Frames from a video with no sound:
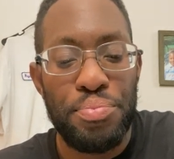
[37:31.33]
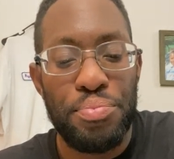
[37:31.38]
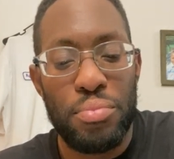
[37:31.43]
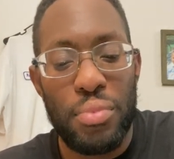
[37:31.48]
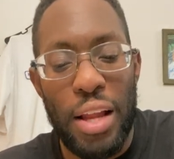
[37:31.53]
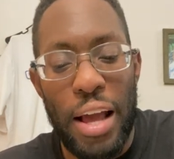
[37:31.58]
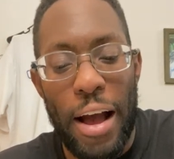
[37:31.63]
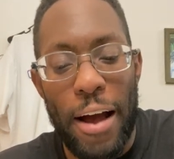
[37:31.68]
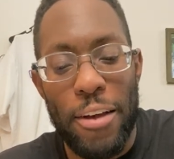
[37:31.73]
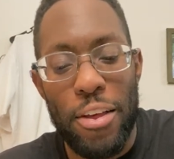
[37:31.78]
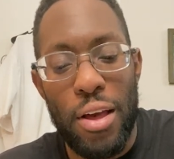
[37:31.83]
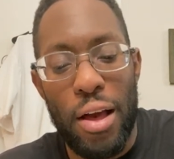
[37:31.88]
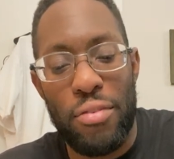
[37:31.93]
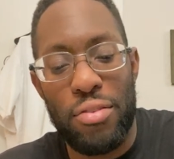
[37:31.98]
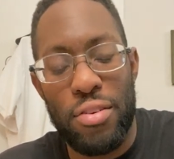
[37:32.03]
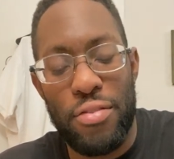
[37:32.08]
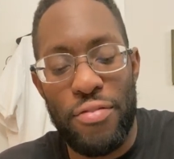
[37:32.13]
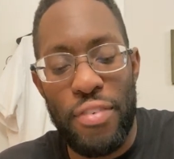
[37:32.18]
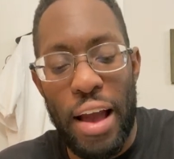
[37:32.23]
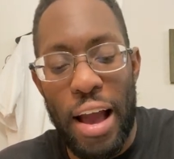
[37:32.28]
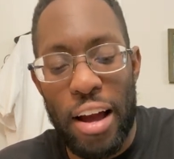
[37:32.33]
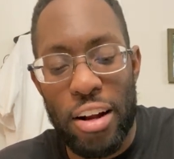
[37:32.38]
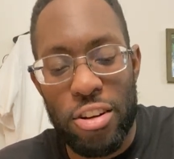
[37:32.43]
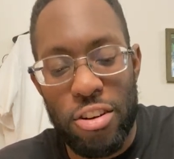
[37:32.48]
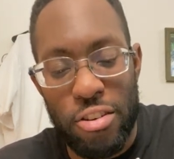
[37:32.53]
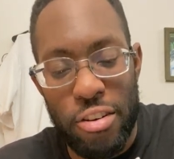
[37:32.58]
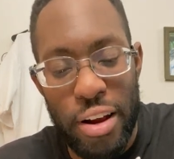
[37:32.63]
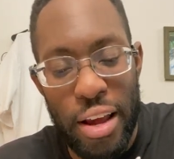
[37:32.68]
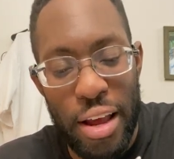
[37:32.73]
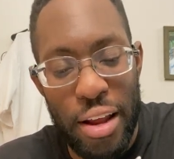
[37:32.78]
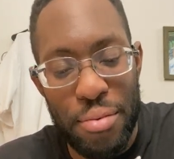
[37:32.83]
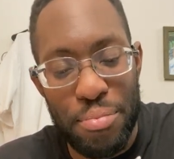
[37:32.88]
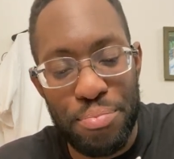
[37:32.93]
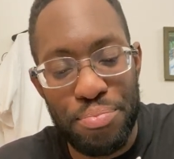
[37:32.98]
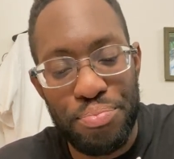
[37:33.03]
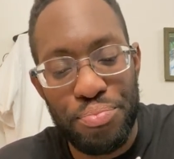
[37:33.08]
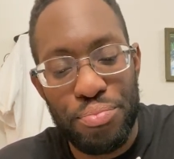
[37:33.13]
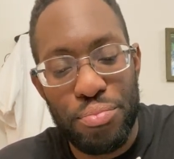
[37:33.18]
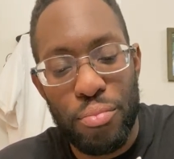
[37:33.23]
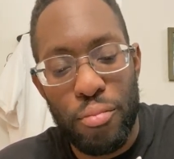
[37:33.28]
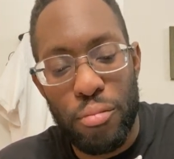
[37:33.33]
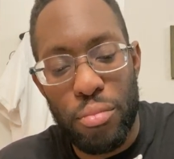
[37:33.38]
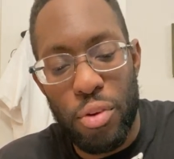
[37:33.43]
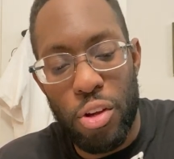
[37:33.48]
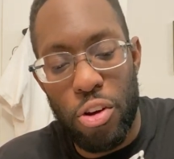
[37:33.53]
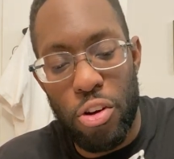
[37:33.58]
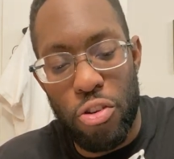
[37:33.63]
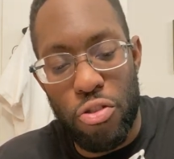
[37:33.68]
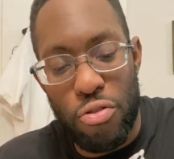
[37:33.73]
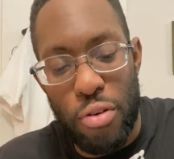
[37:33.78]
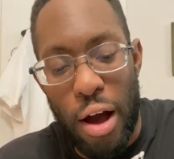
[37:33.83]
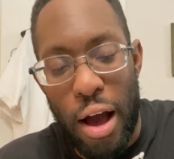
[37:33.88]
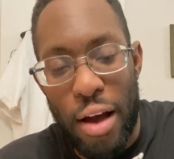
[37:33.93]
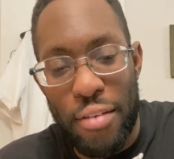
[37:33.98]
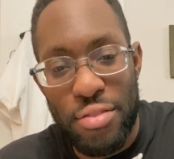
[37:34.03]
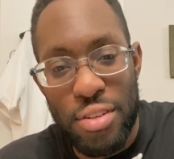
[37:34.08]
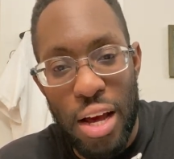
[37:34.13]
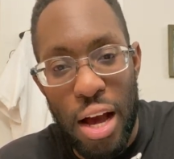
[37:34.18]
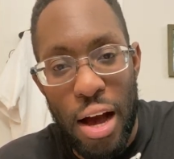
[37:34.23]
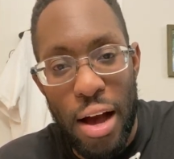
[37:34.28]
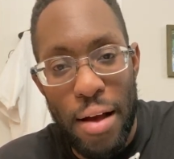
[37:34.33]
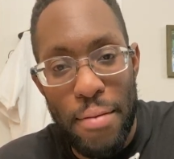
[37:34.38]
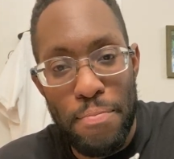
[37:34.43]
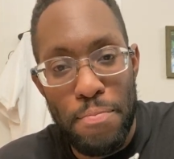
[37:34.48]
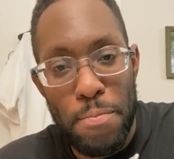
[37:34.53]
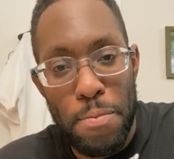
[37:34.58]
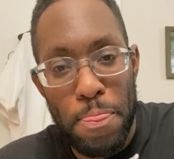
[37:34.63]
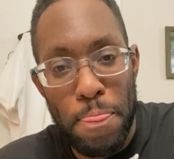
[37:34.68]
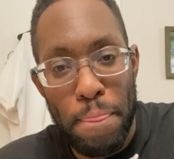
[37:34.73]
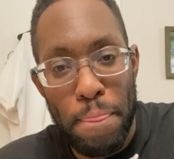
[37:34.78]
Now you have to factor in your drive time